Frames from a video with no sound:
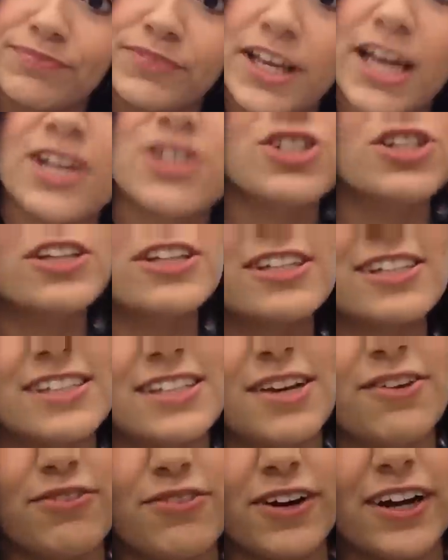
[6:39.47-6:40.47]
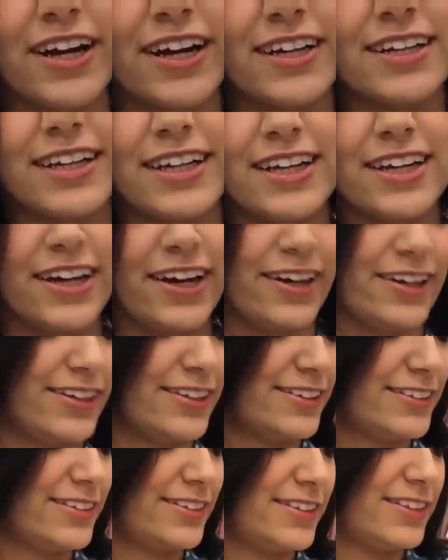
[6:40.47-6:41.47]
Kesha looks different here.
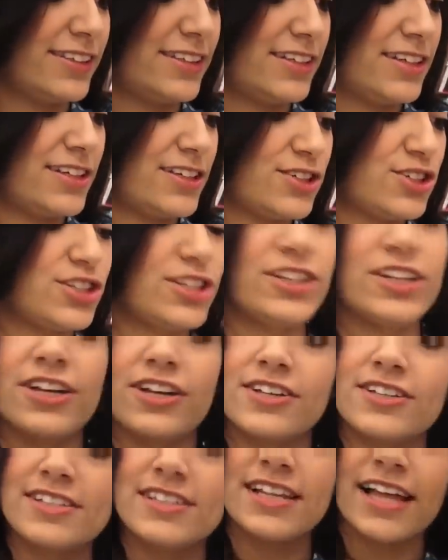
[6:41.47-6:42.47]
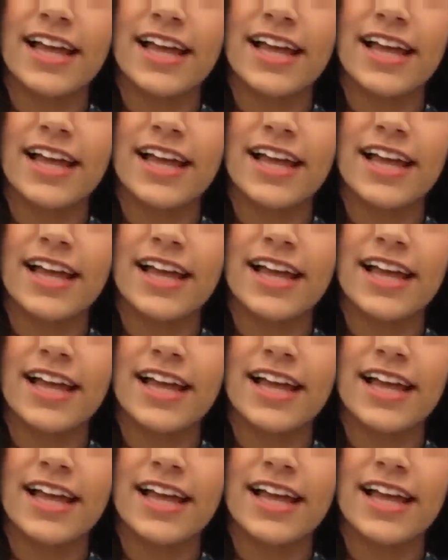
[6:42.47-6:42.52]
She looks